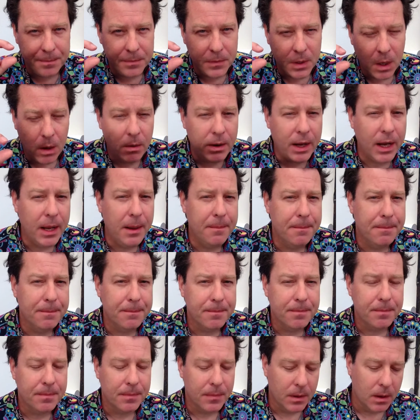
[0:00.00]
Okay,
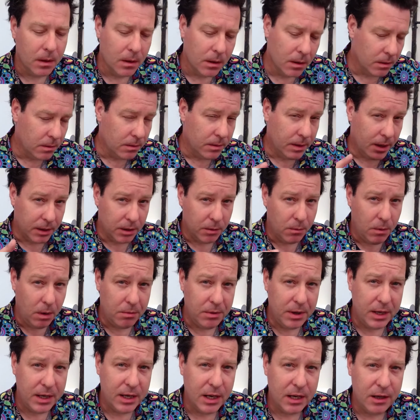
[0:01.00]
now you won't
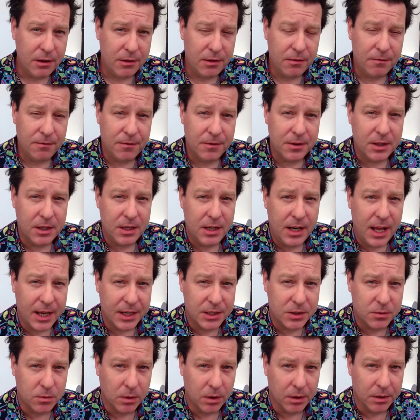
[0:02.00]
need anything for the
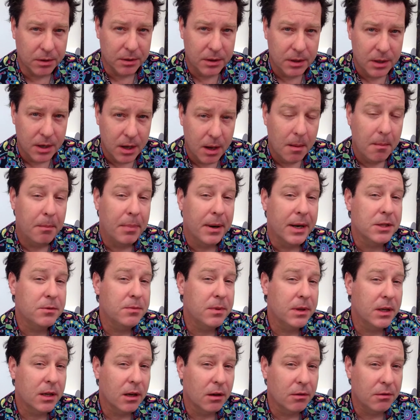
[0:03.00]
next one, but as we
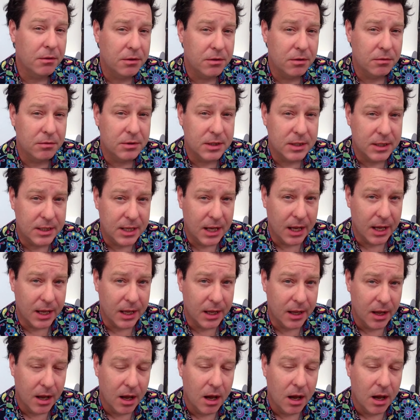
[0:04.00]
go through today,